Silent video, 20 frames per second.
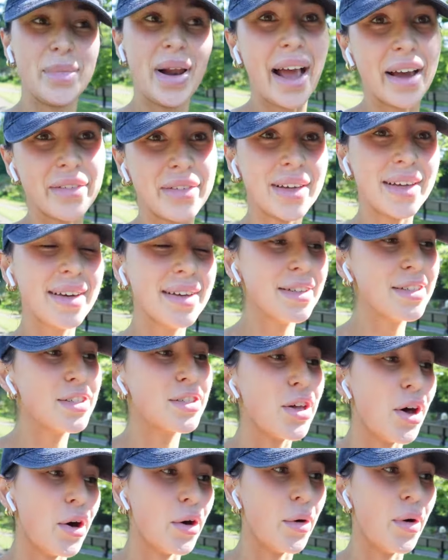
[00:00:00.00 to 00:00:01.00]
heavy,
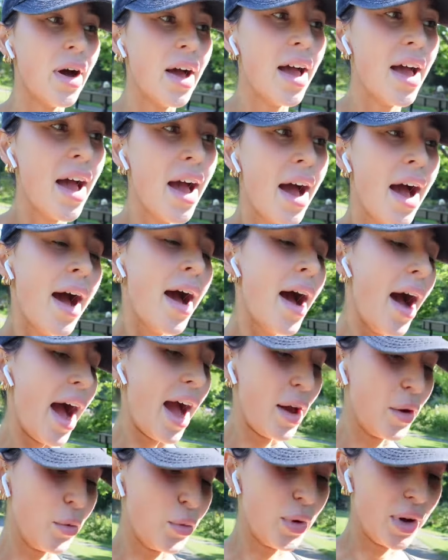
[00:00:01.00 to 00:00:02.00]
so
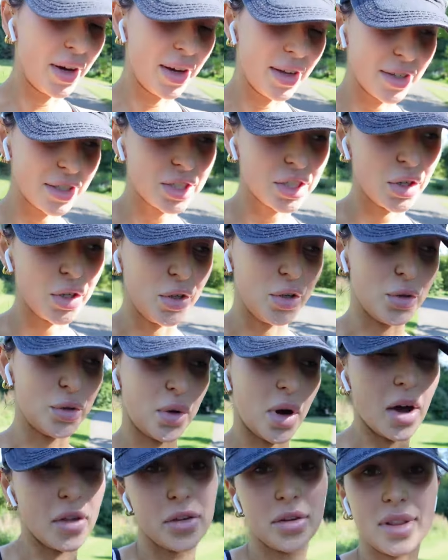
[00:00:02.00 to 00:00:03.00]
I will show you
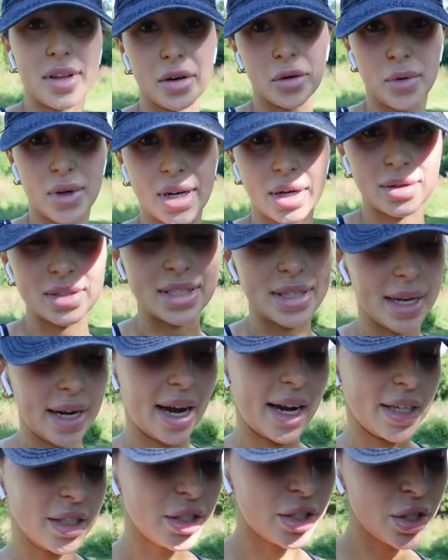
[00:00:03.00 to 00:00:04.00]
other little workouts that
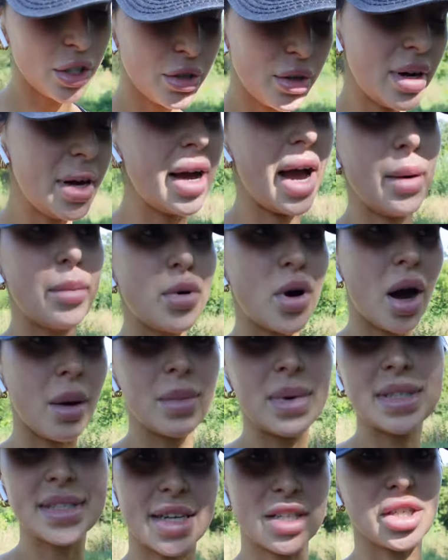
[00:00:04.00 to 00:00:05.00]
I do. I
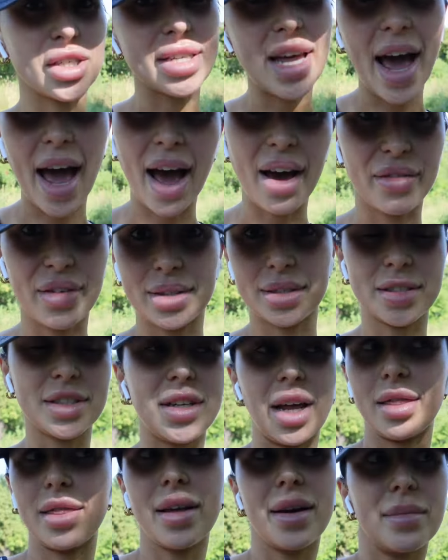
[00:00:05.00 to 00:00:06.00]
promise, I just haven't
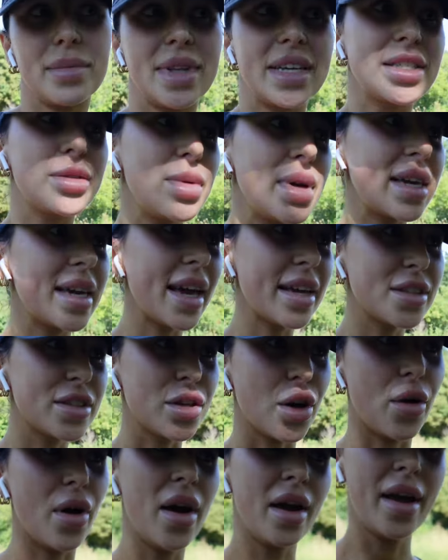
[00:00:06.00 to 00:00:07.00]
done them this week yet,
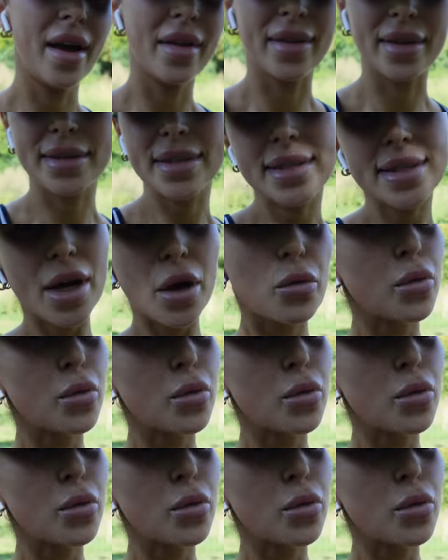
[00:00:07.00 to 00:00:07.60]
so this is a